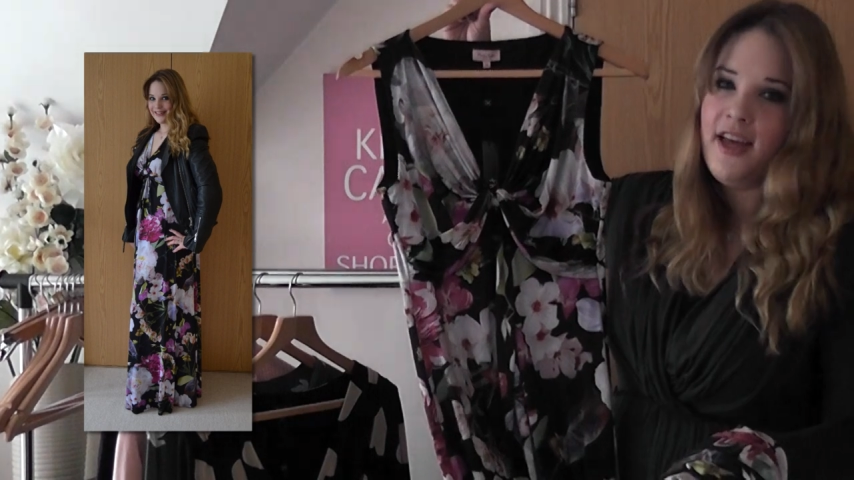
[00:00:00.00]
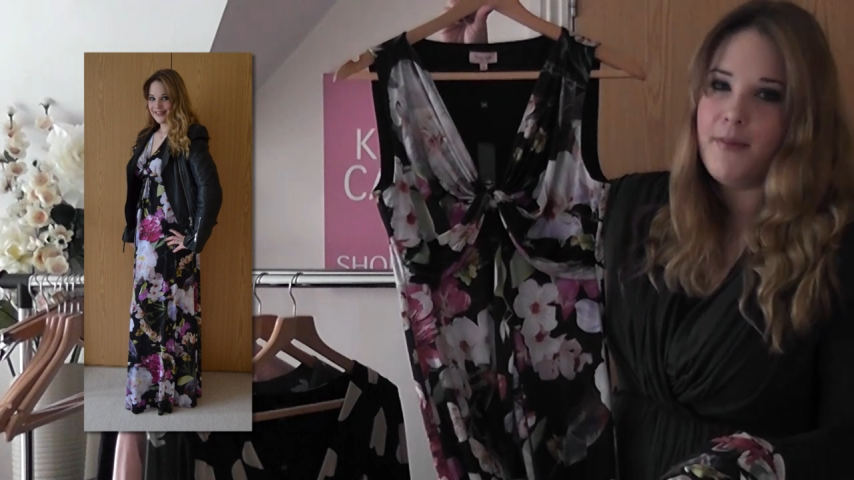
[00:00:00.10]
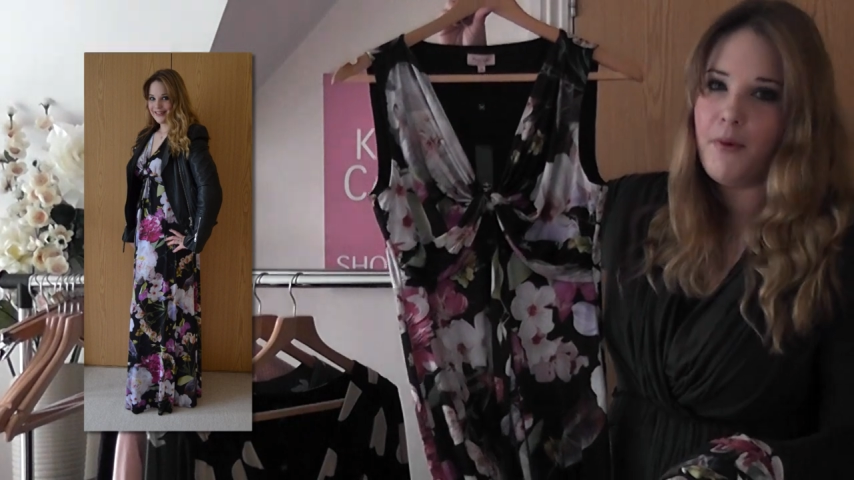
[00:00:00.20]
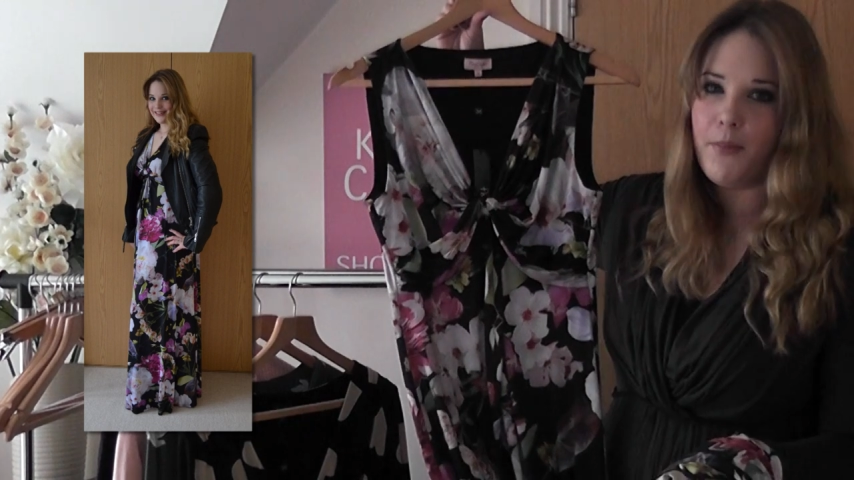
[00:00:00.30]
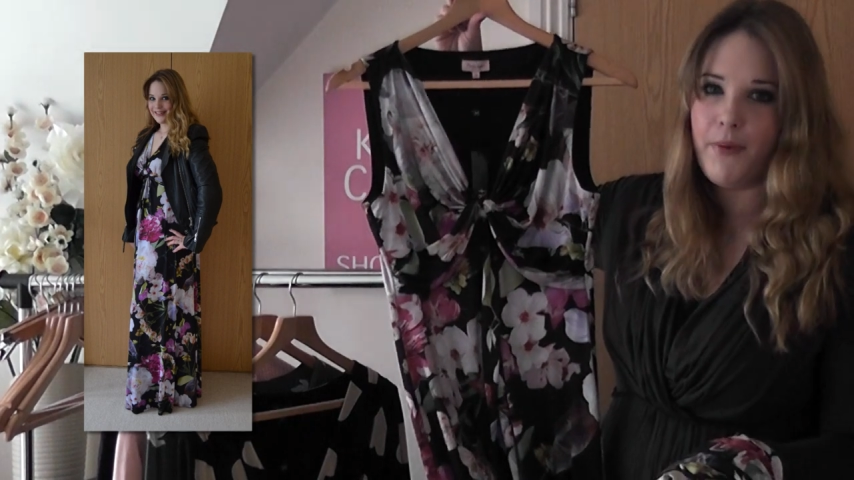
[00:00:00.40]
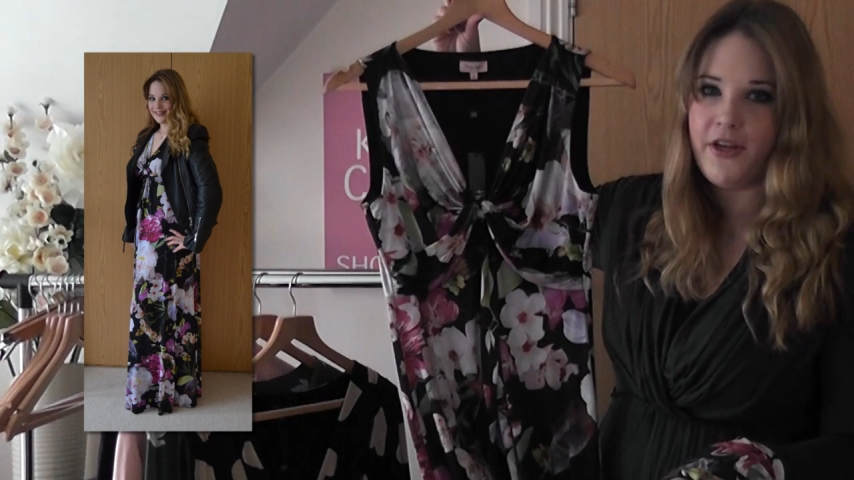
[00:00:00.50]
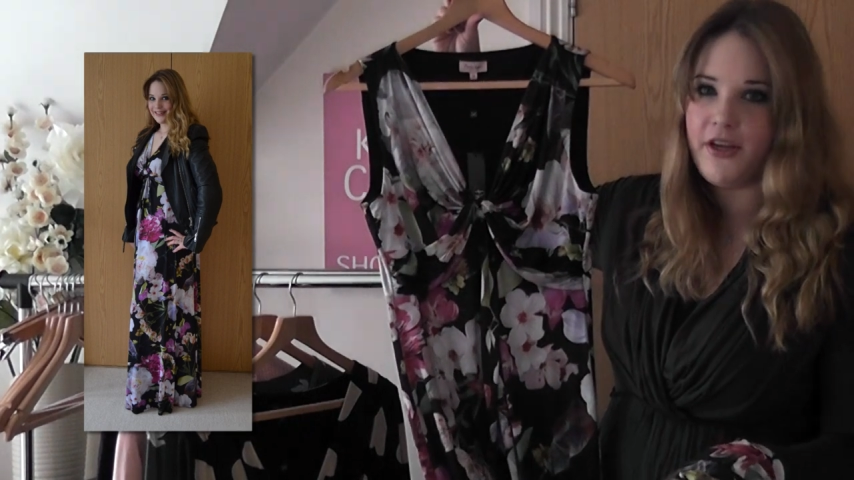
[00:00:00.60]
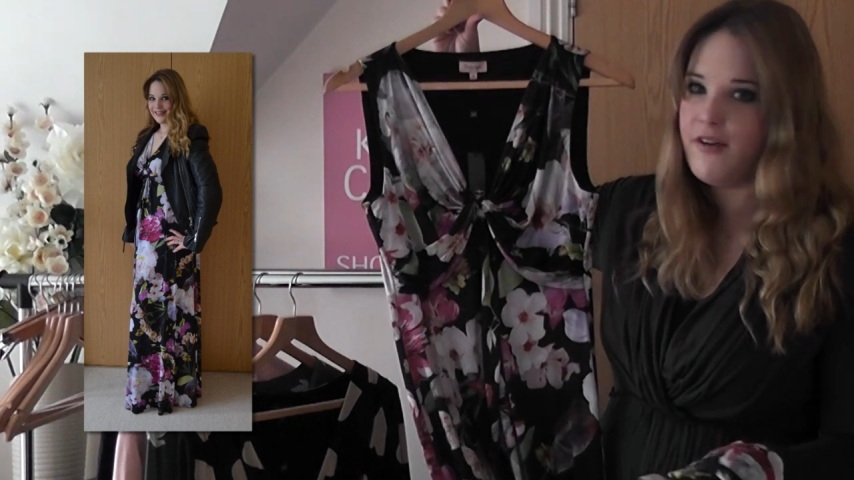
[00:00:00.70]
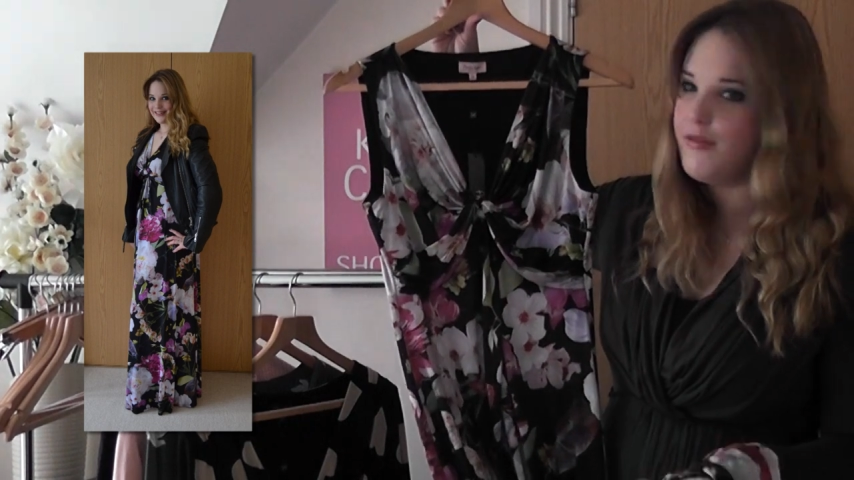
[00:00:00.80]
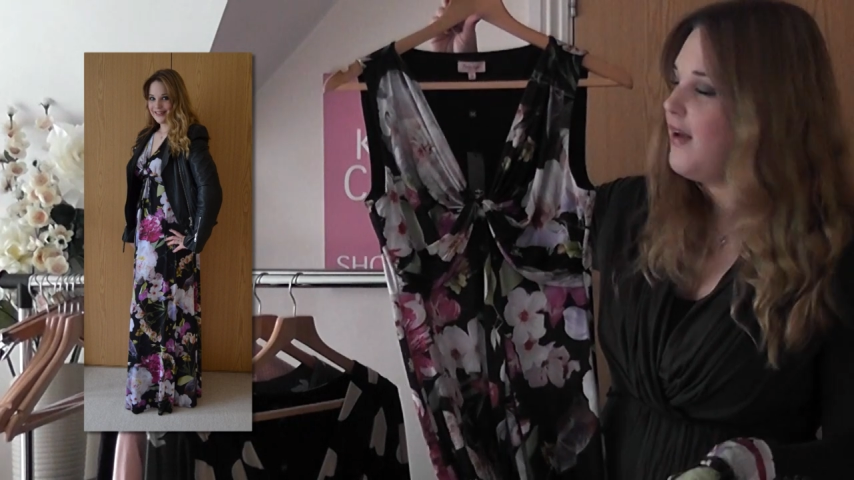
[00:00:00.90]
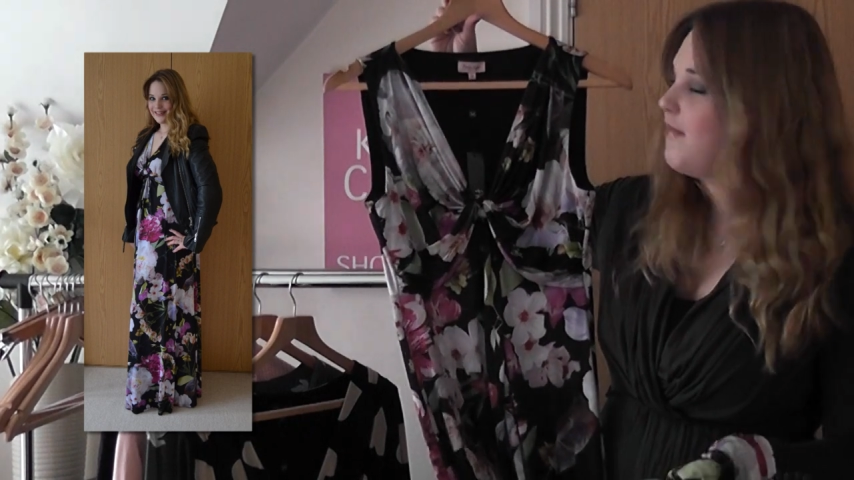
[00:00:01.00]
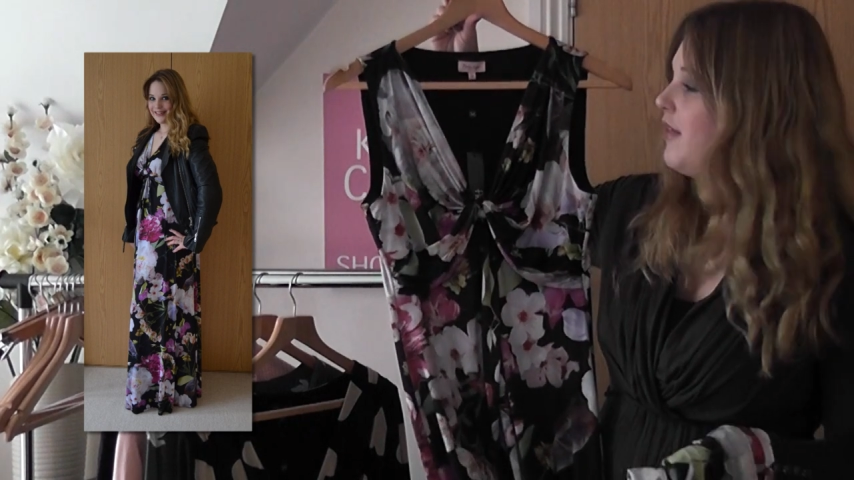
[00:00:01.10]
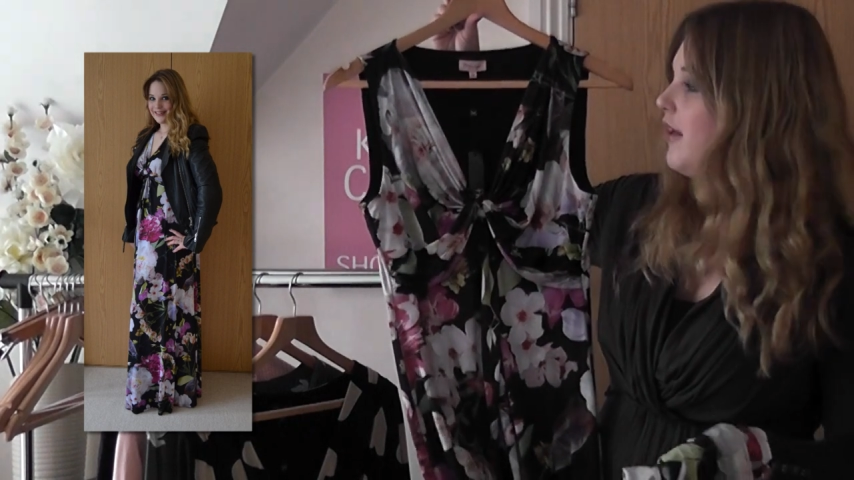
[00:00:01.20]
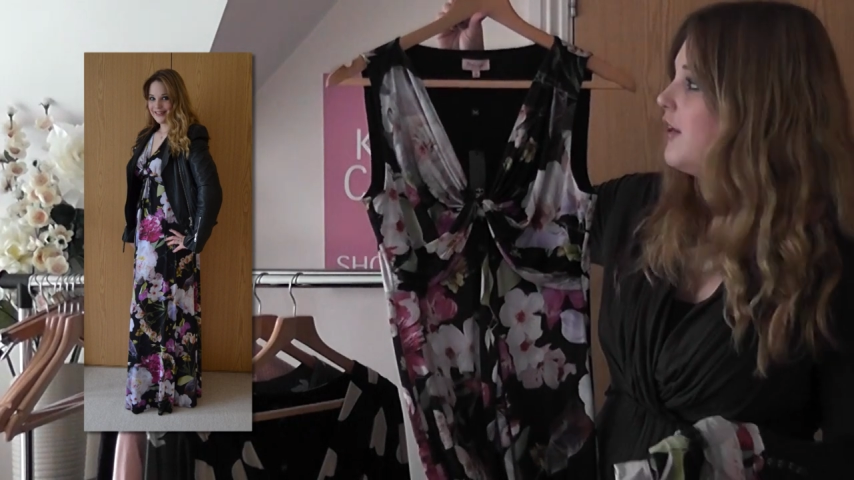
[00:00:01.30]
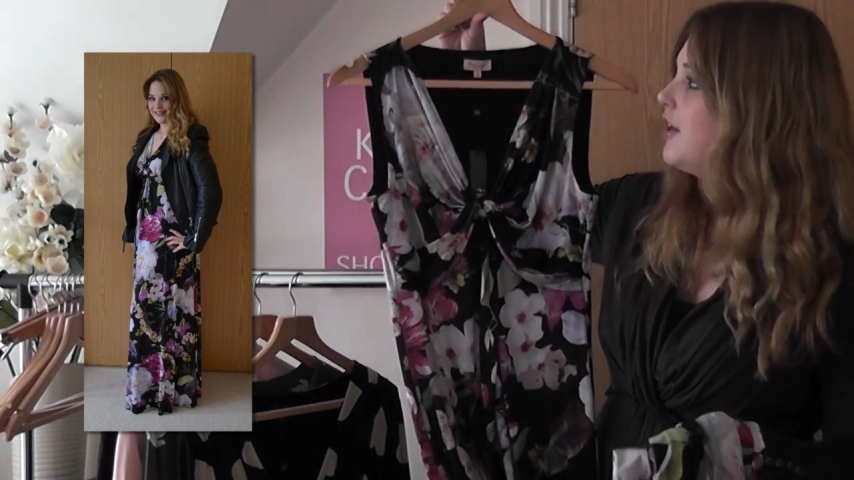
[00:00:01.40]
in my opinion, goes with
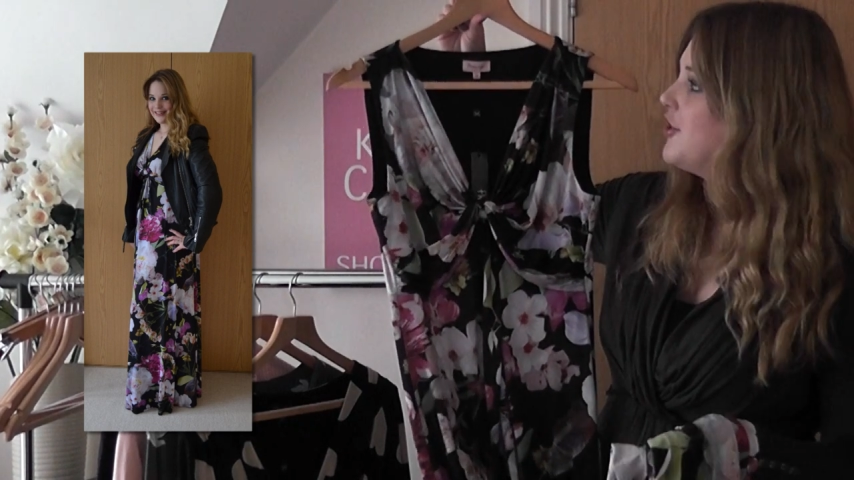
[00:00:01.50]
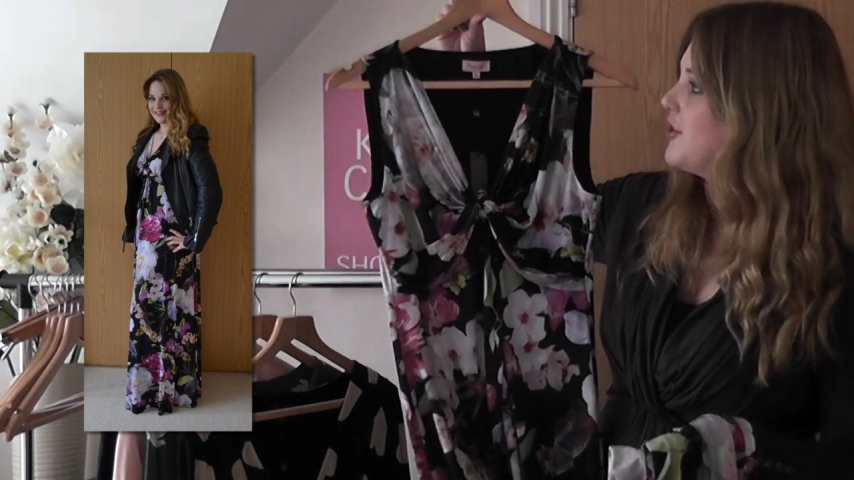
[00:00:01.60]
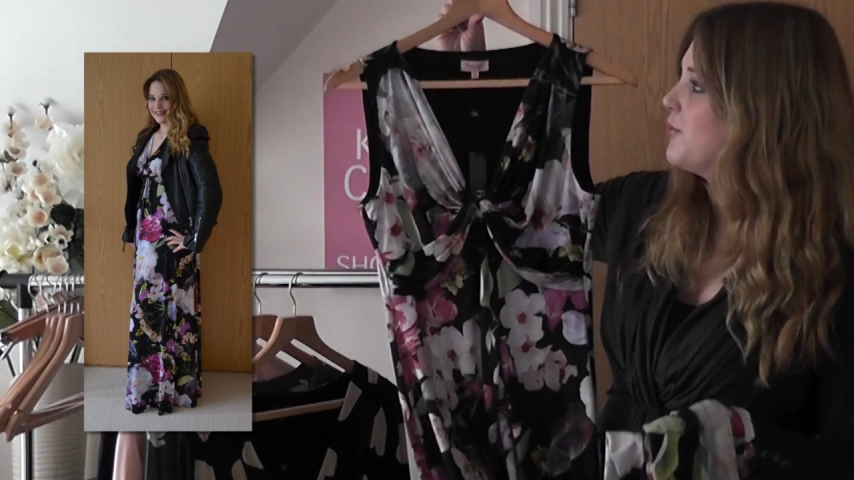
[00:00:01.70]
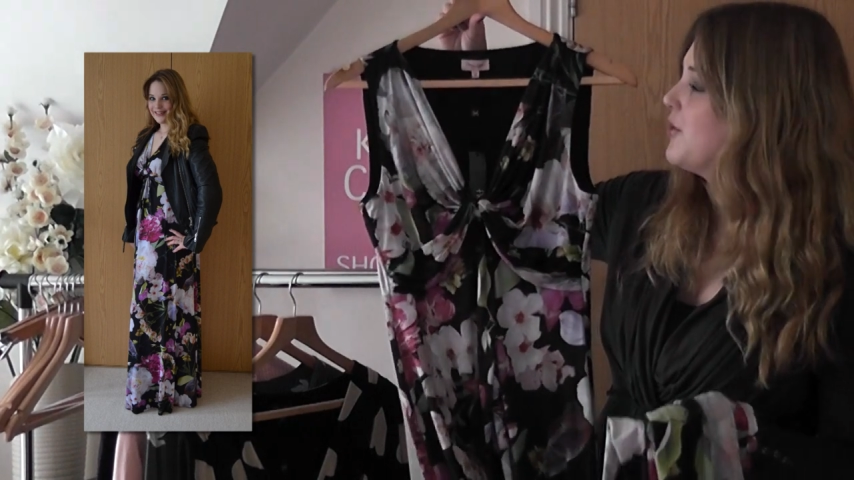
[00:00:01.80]
everything and just